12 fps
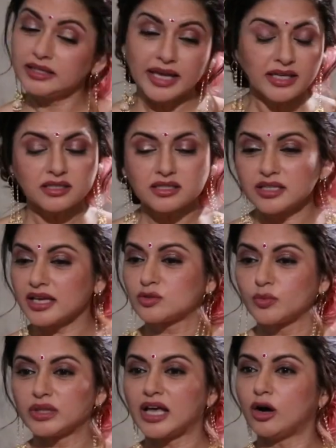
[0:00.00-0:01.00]
Yes.
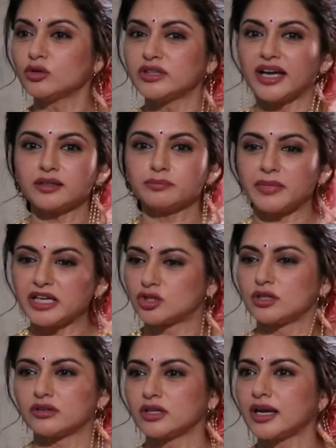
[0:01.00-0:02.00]
Without that, my
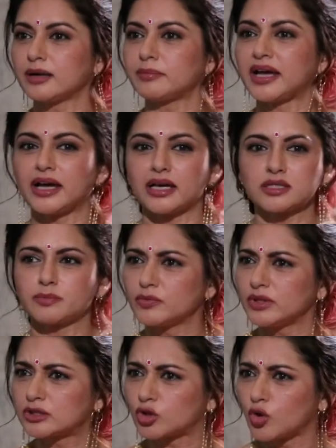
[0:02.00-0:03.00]
children and my husband
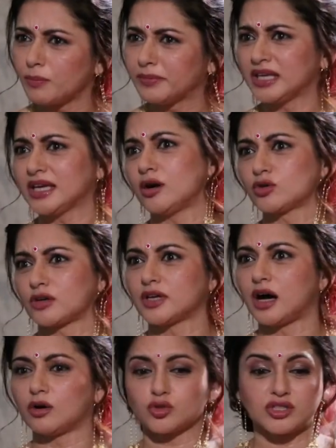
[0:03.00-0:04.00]
will throw me out of the
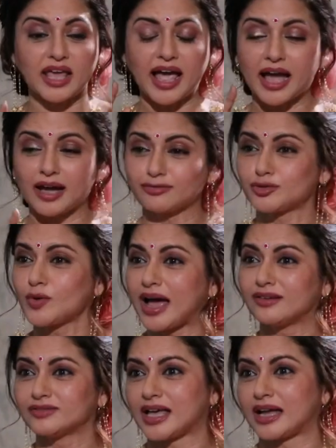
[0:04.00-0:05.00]
house. They have to
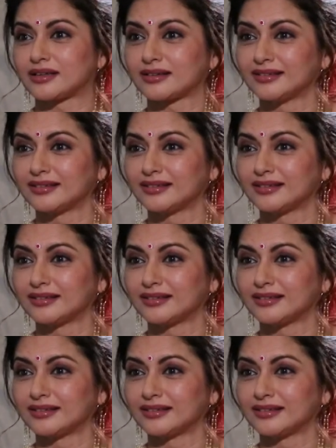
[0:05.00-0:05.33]
have that.